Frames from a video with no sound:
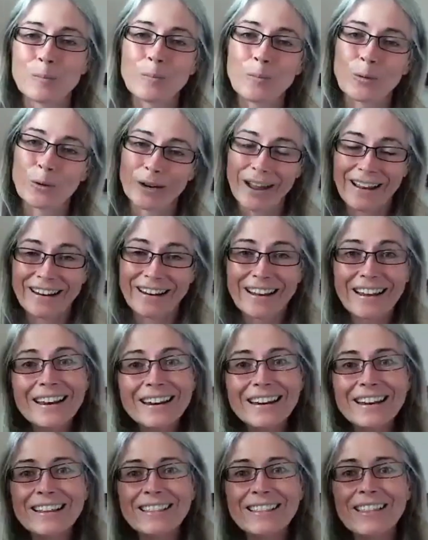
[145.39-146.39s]
We're not
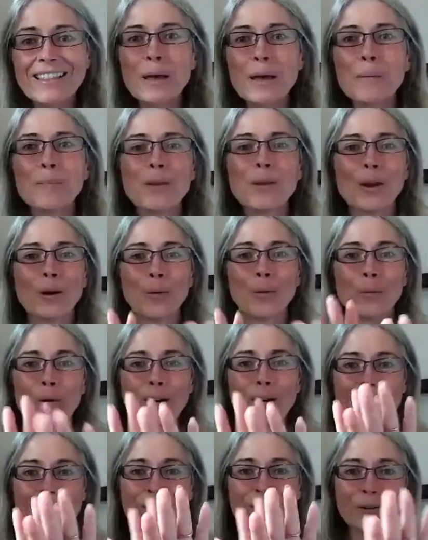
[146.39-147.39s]
eating them, we're
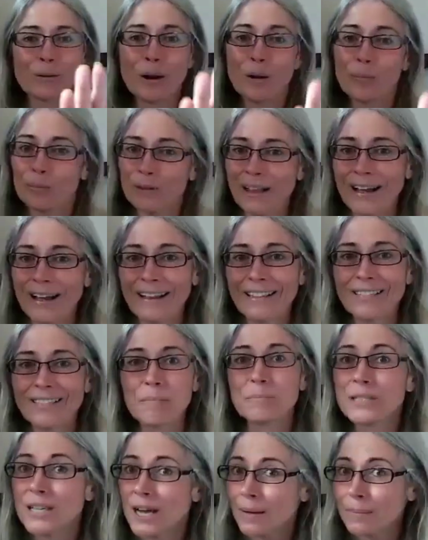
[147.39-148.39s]
either applying them
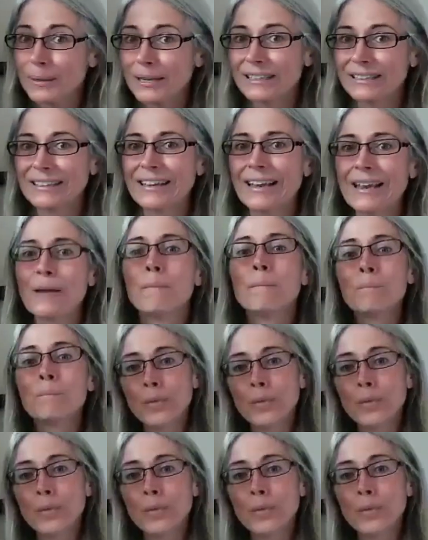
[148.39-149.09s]
topically